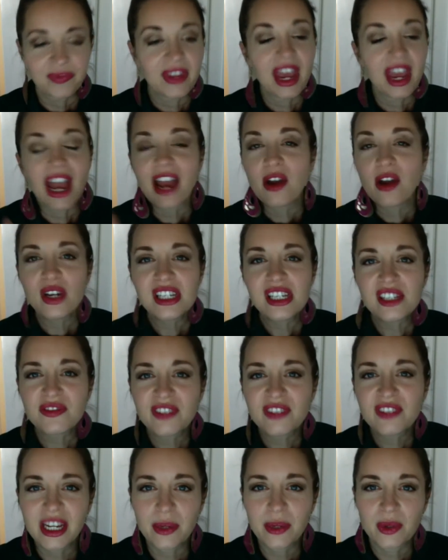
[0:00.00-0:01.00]
I always feel
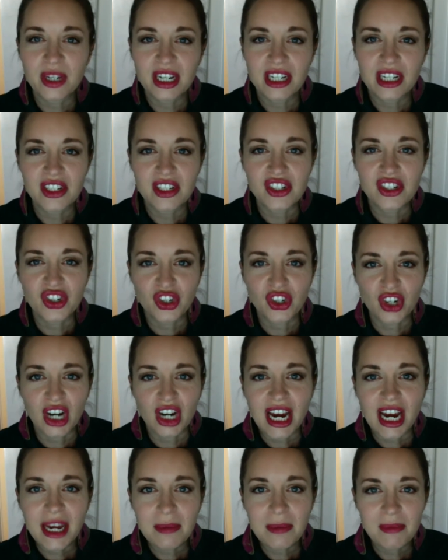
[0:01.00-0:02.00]
like when I
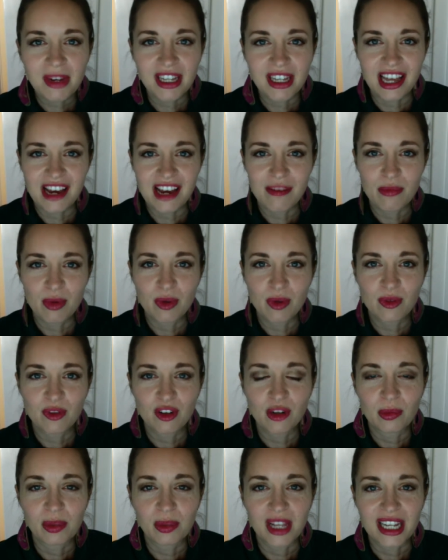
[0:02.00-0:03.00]
describe my life
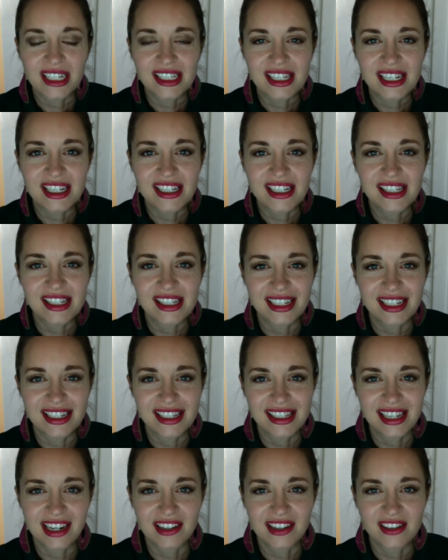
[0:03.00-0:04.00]
before Plexus, it
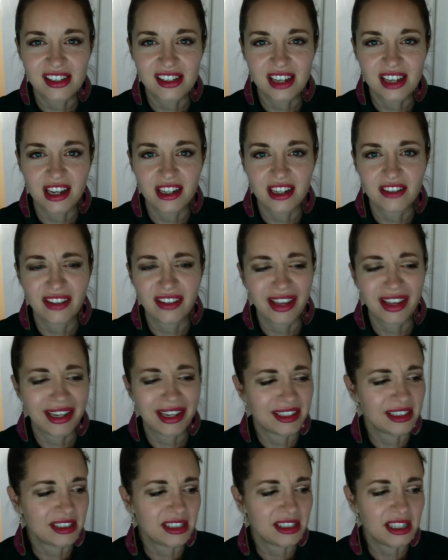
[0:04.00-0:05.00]
sounds kind of like
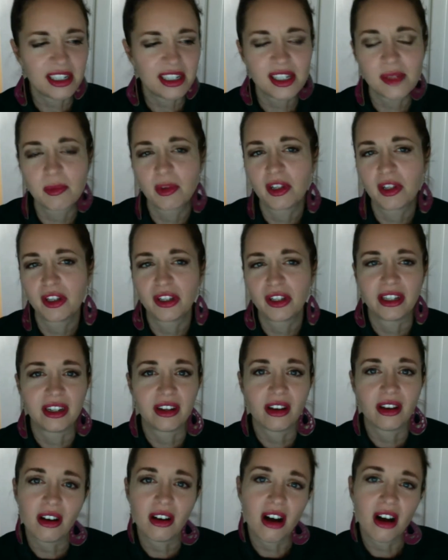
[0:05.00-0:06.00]
dismal and
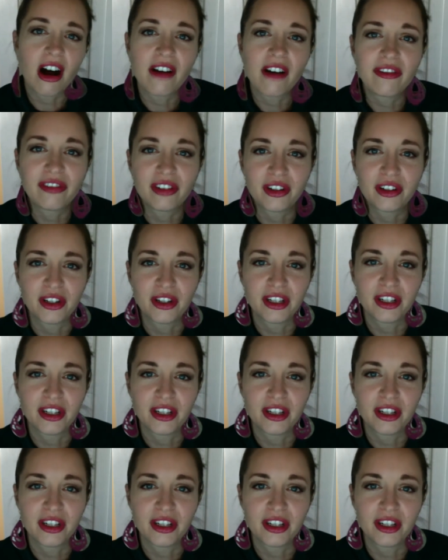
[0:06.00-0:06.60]
awful.